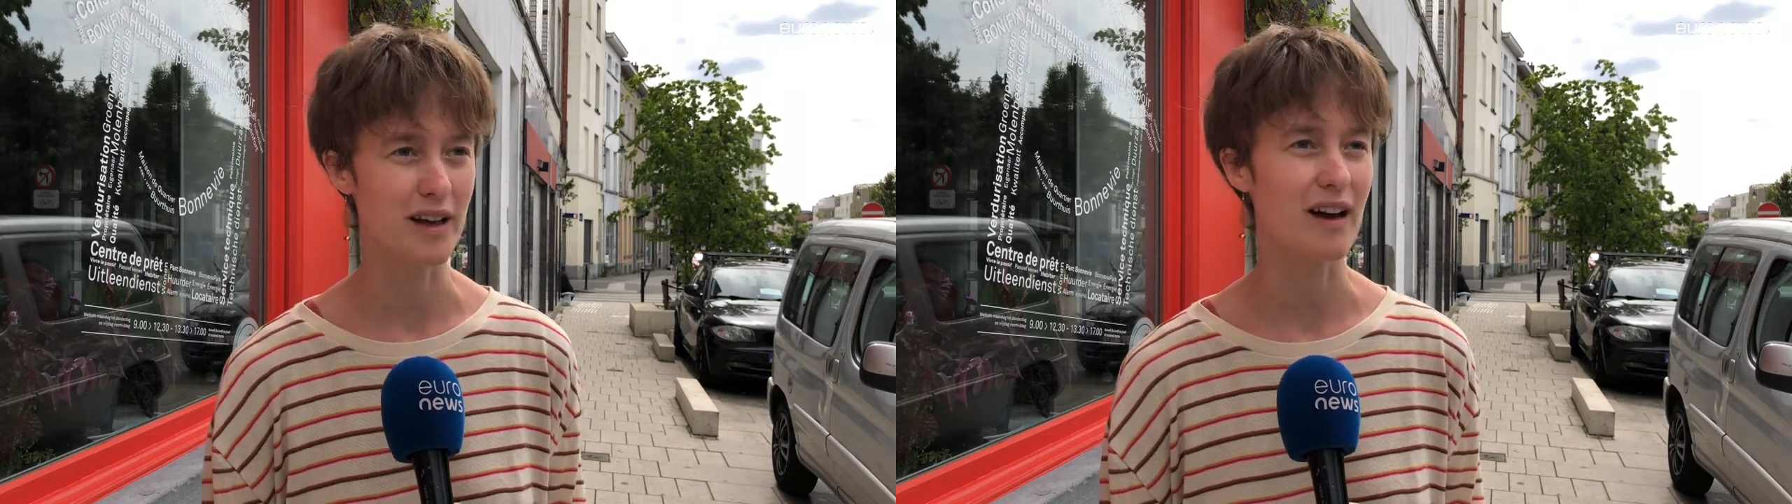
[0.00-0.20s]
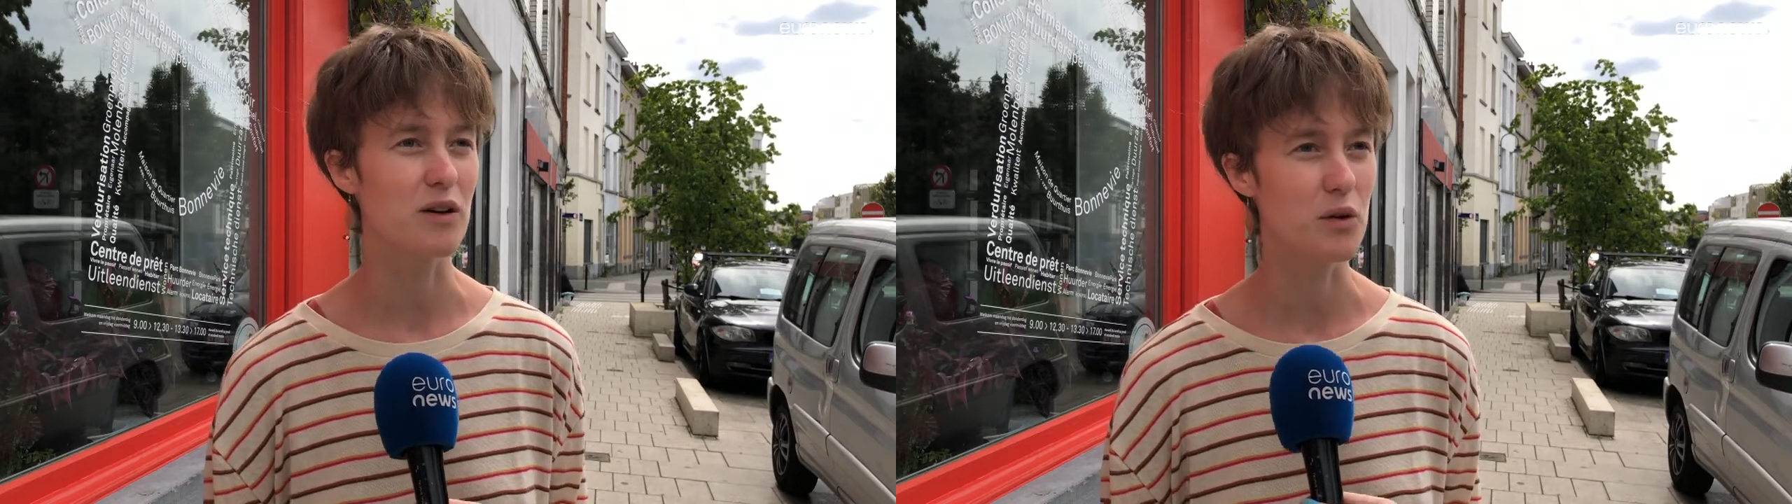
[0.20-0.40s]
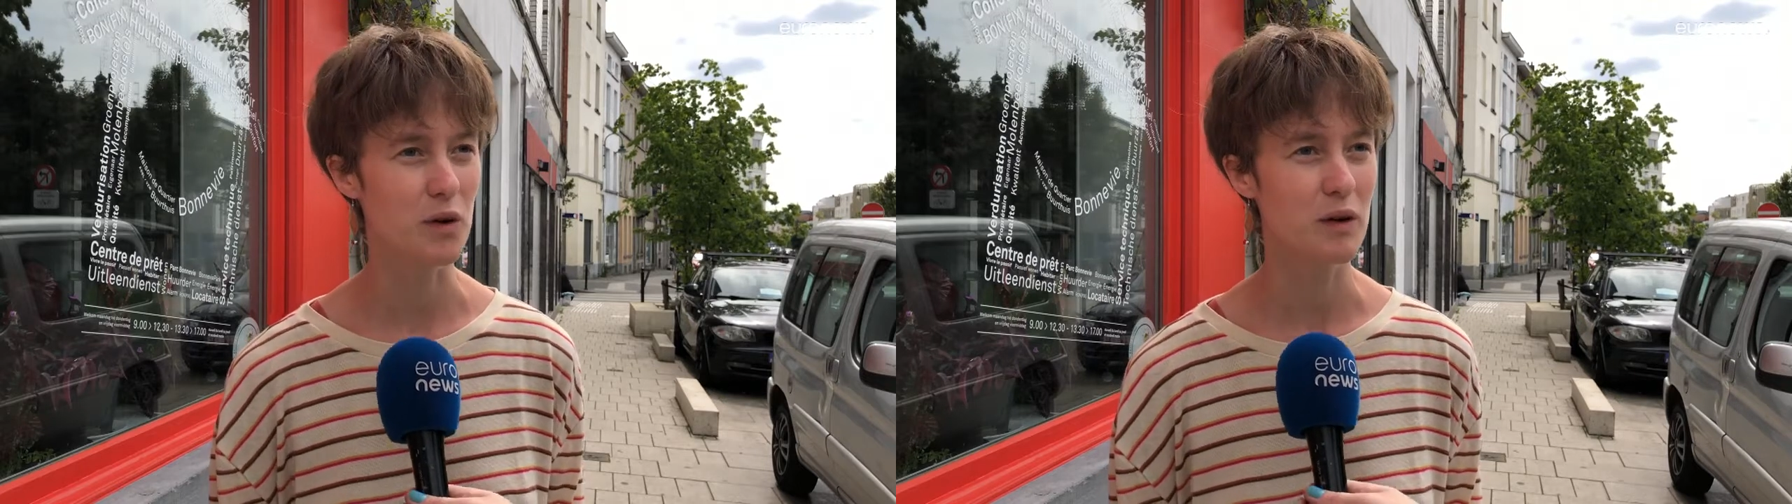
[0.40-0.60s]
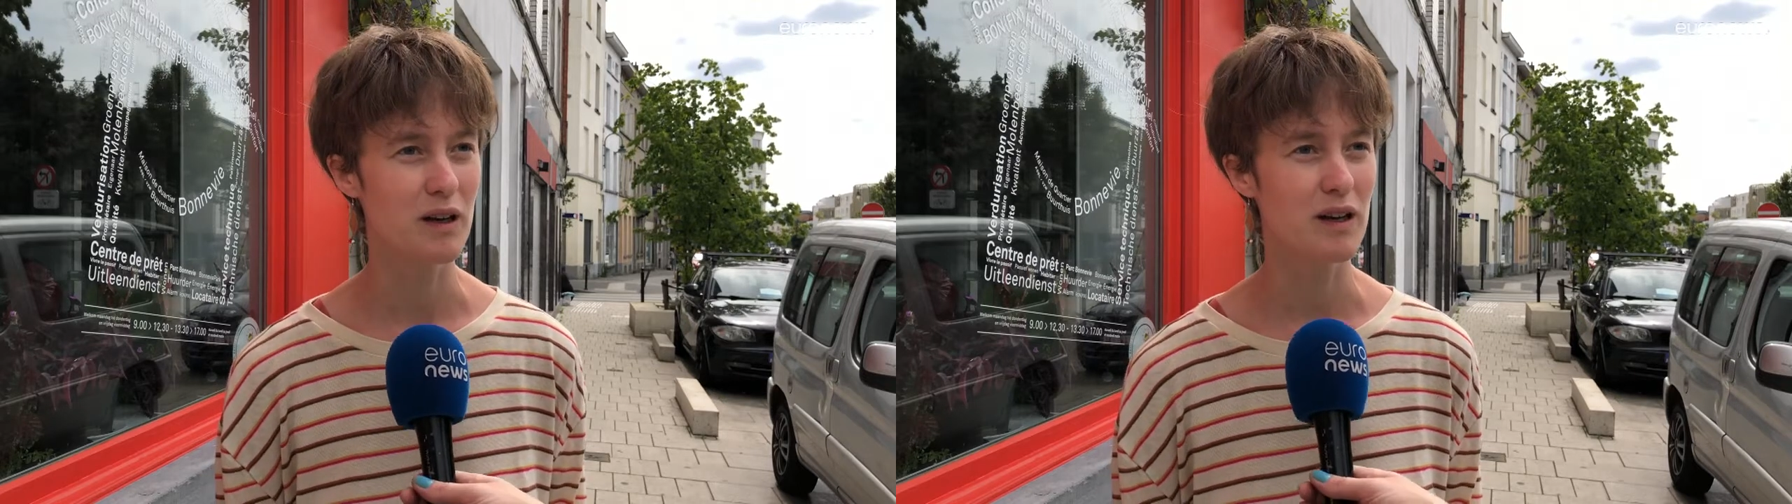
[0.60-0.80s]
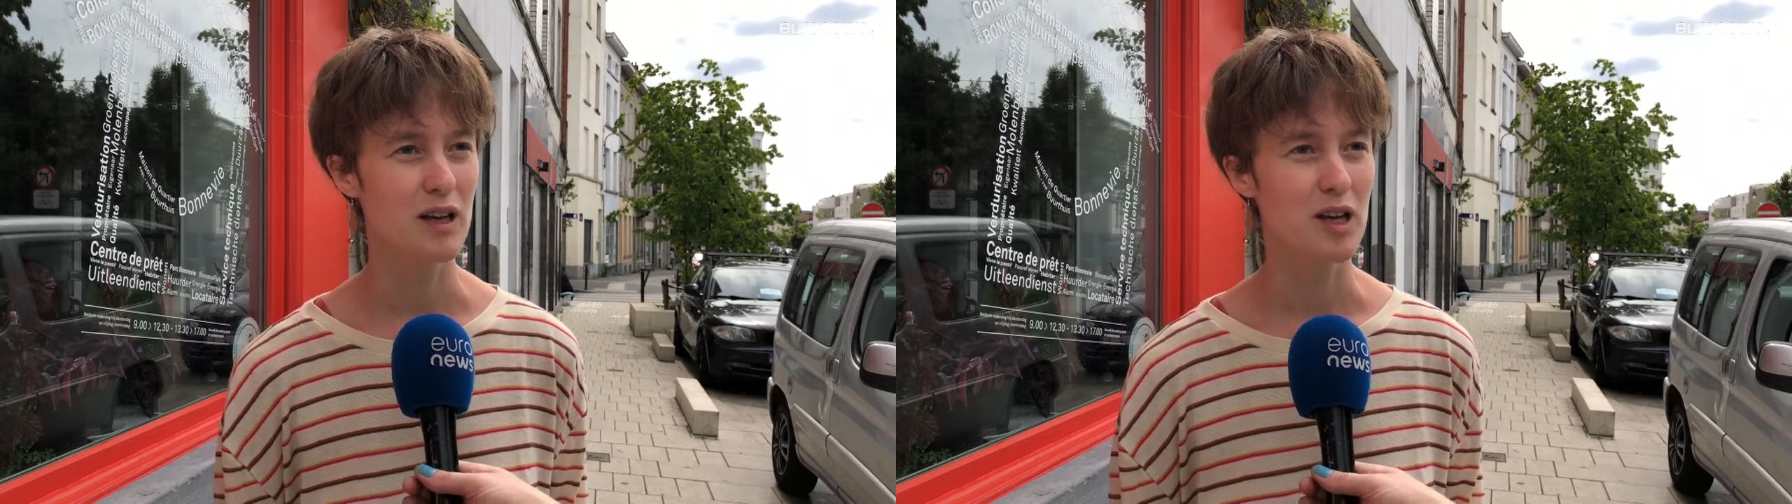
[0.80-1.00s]
give them
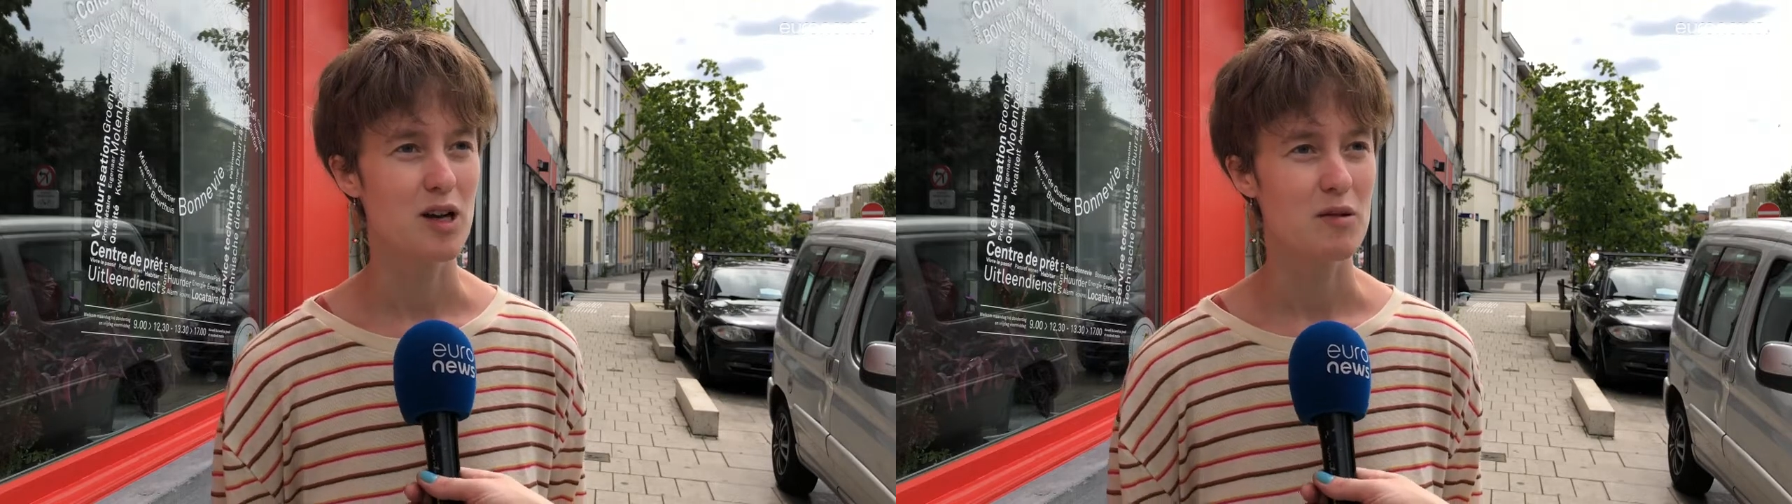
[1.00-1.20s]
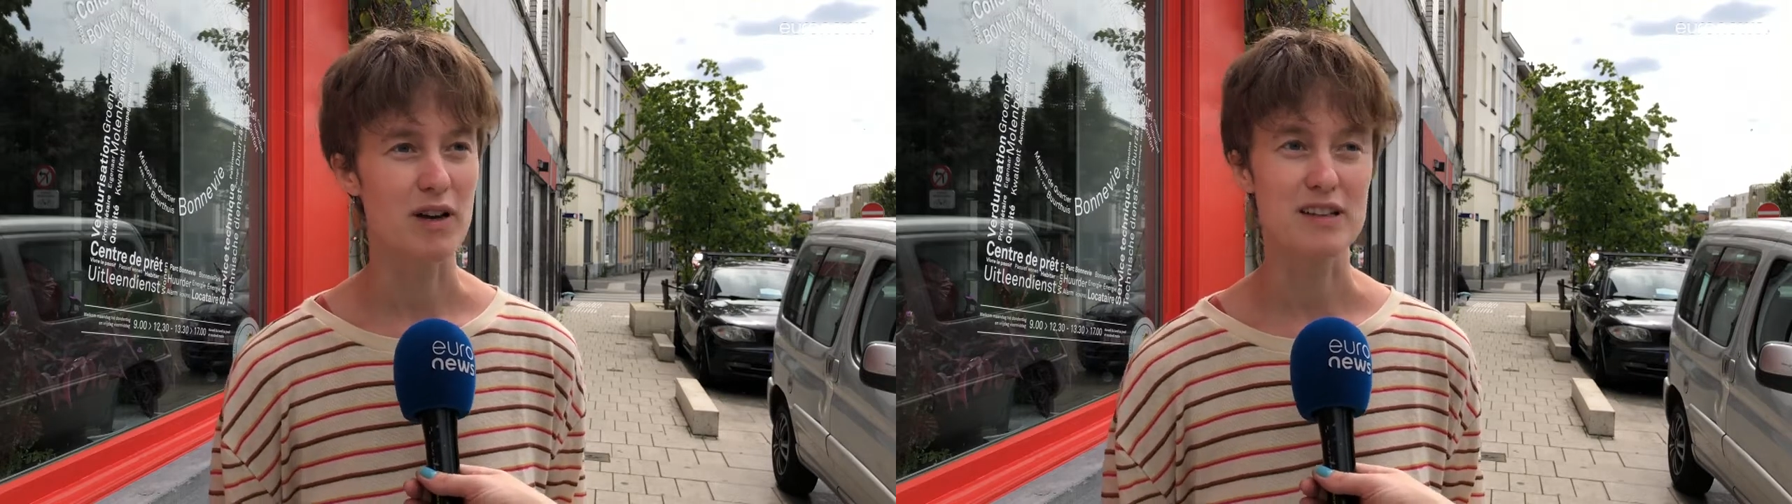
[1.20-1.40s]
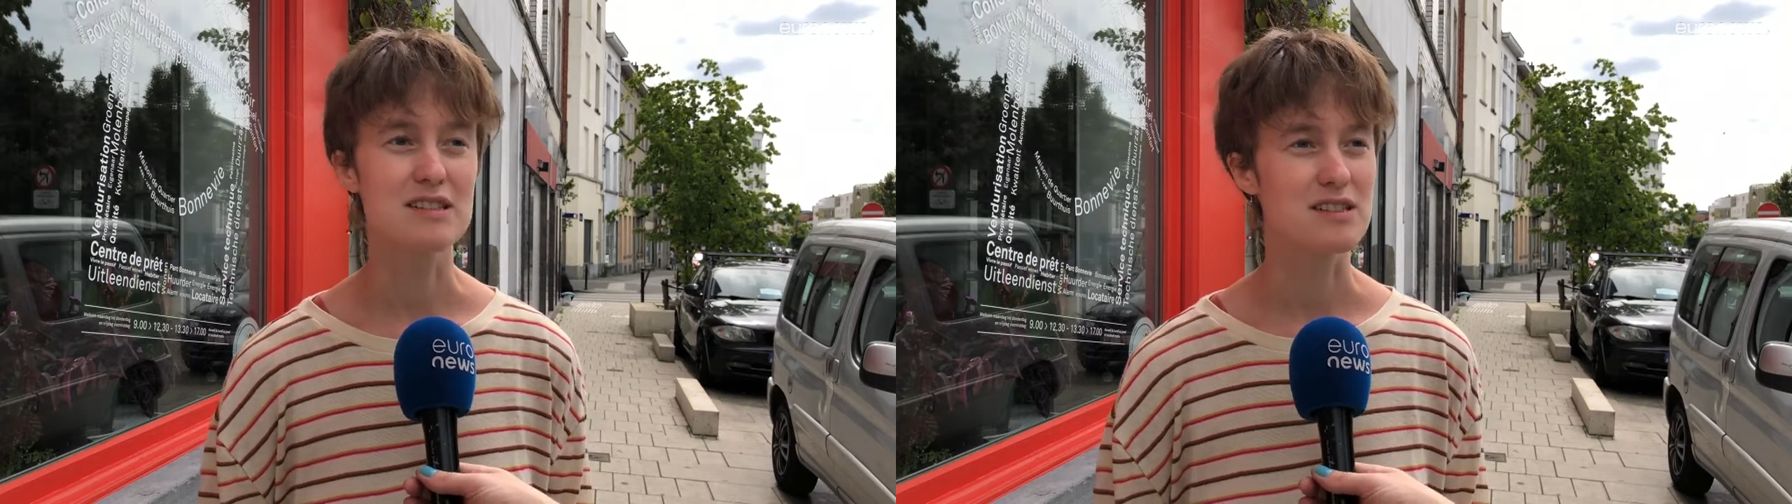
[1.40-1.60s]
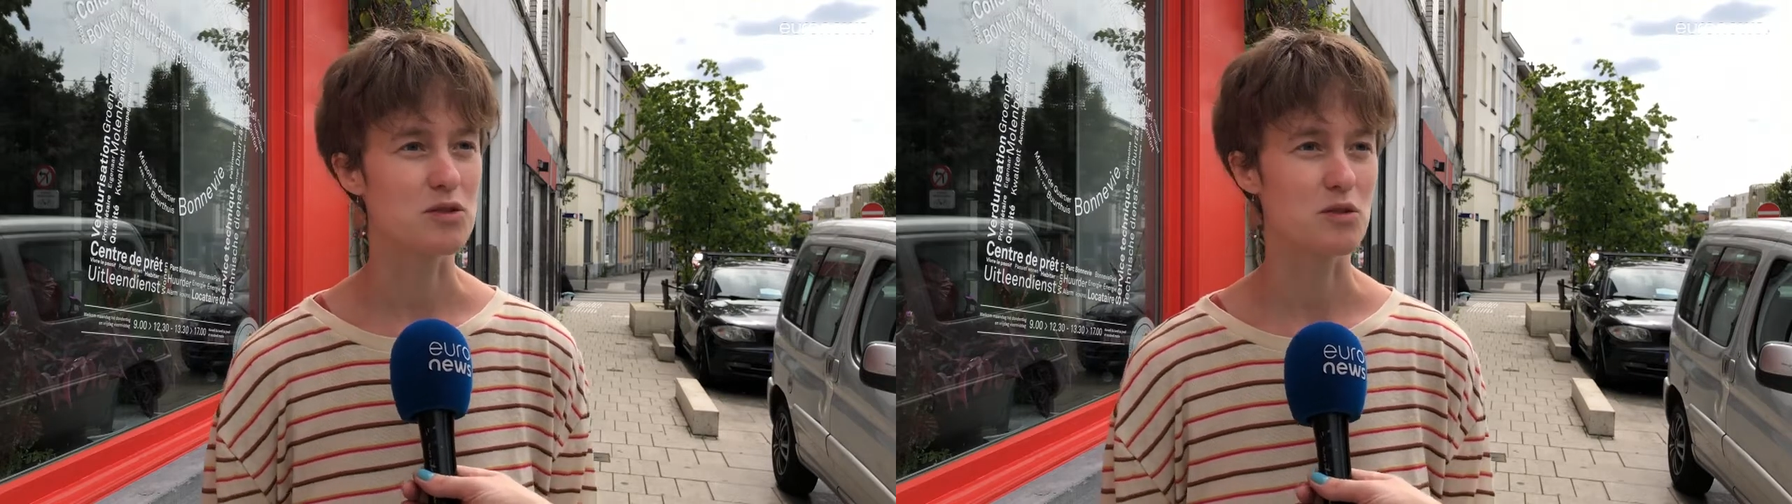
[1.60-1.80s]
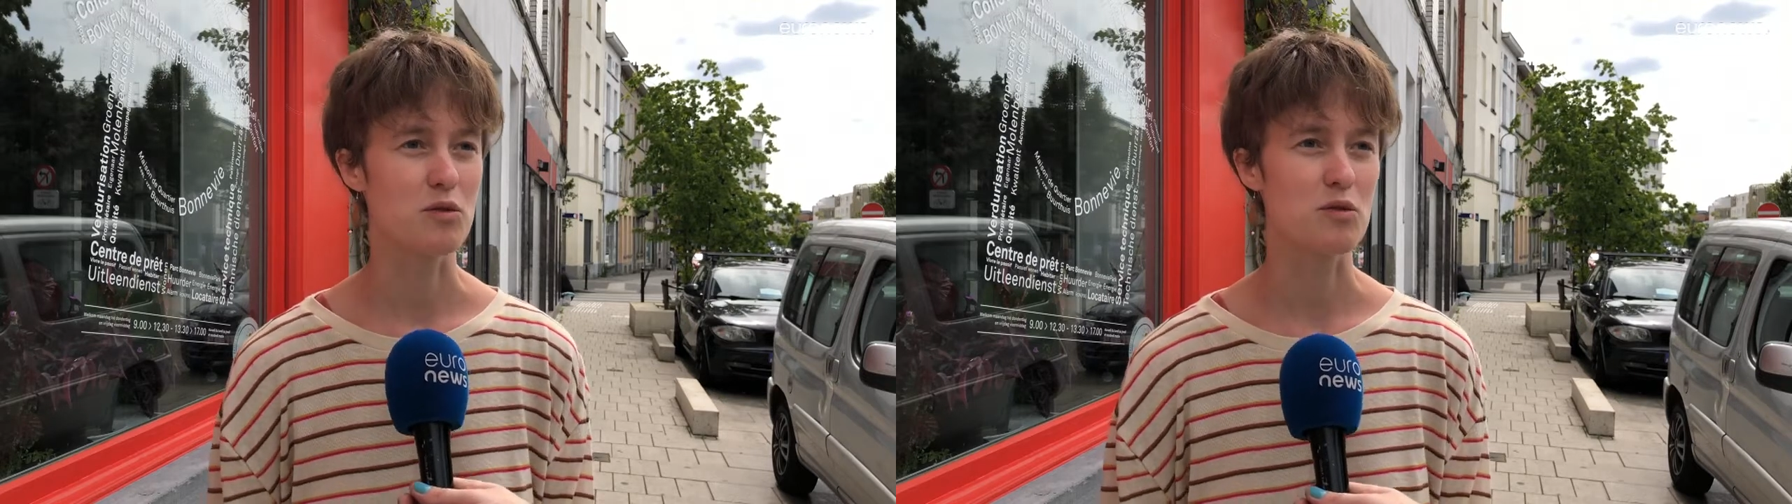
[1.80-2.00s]
because they're black,